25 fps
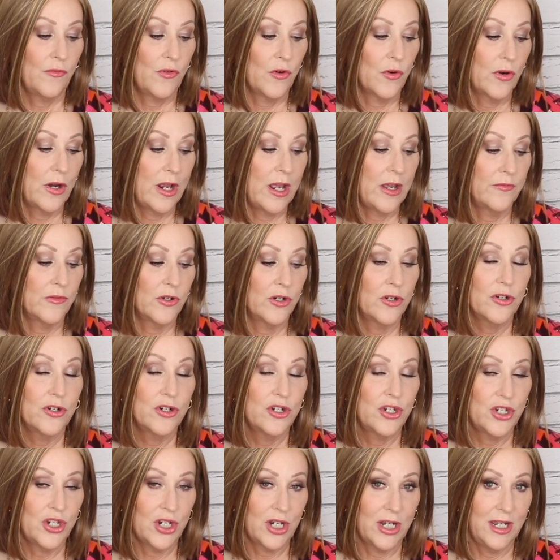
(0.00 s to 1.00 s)

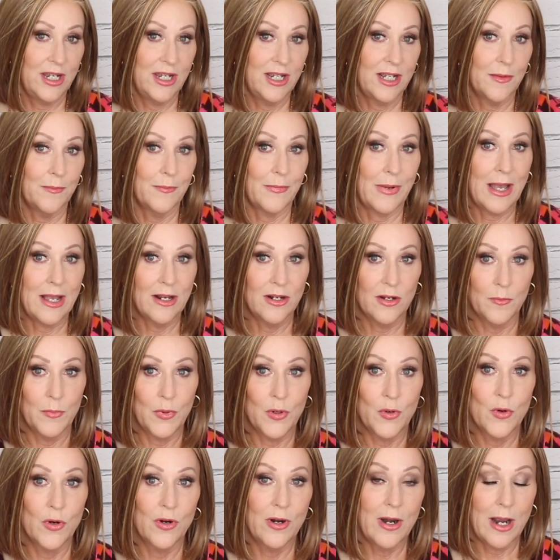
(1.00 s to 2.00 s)
Forever Chic by
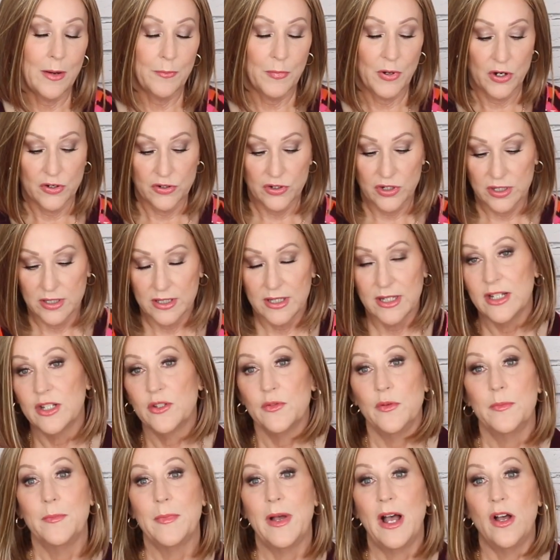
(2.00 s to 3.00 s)
Gabor. I purchased
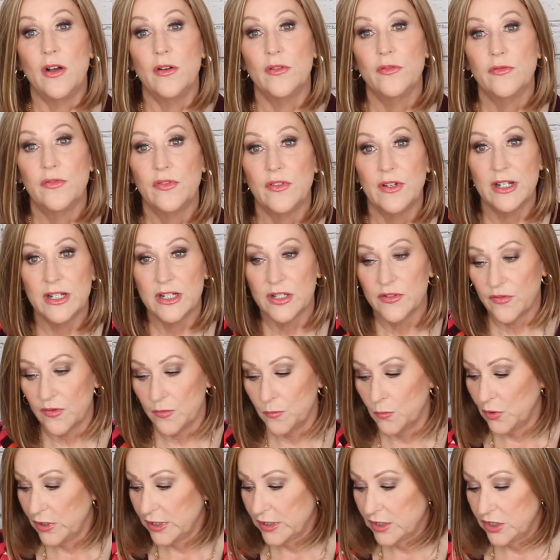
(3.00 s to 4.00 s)
this with my own funds
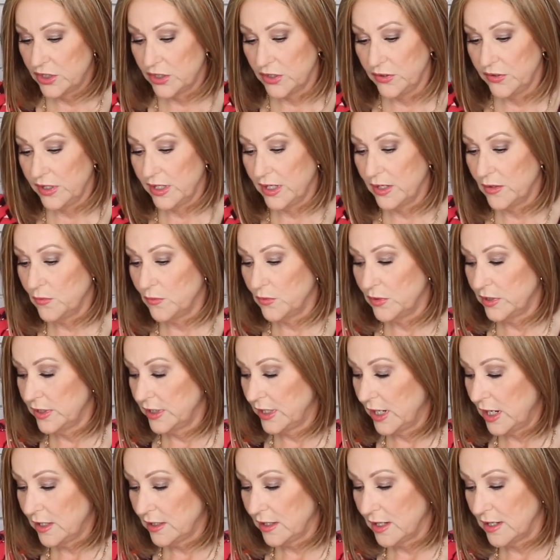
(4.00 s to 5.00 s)
from
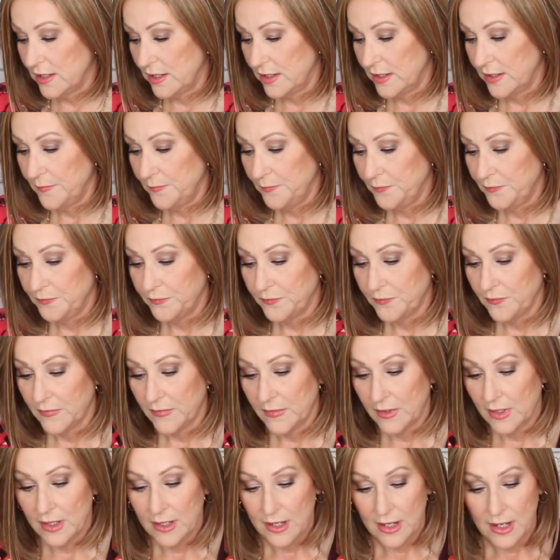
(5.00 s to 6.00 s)
wigstudio1.com.
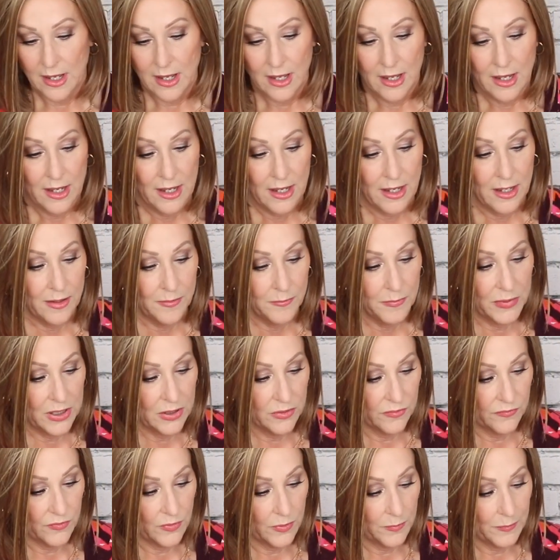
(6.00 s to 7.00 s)

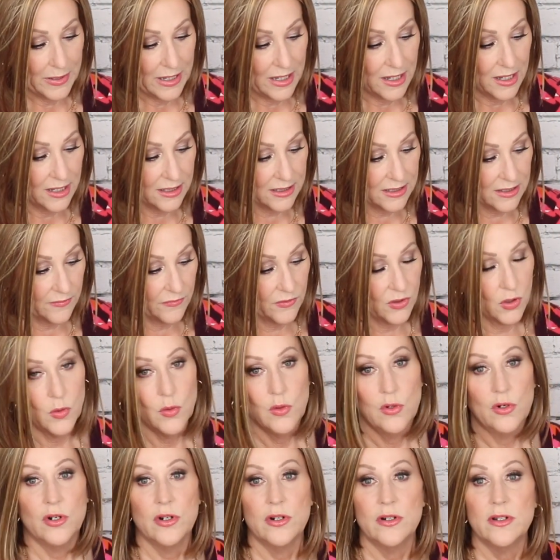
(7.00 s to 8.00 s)
Beautiful box, of
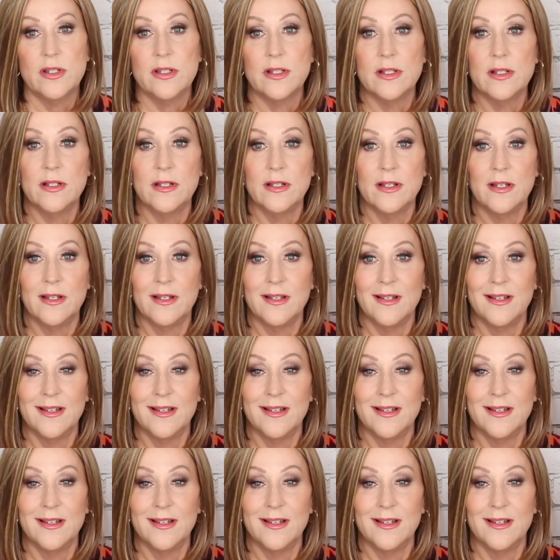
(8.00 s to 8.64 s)
course.